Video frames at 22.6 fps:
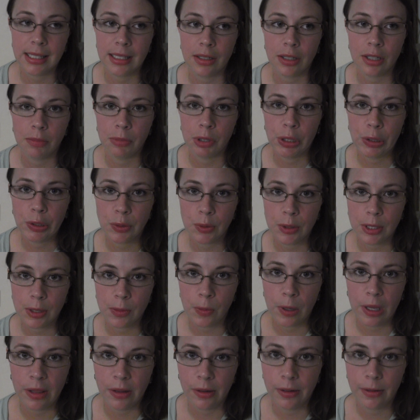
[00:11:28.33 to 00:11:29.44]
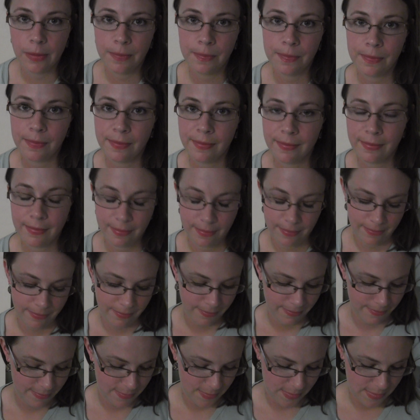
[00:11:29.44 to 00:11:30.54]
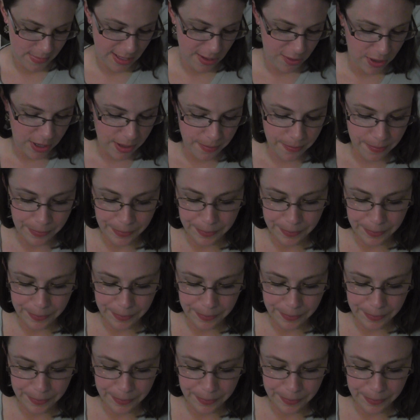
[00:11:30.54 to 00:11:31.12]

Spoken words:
and tumultuous weather. Right?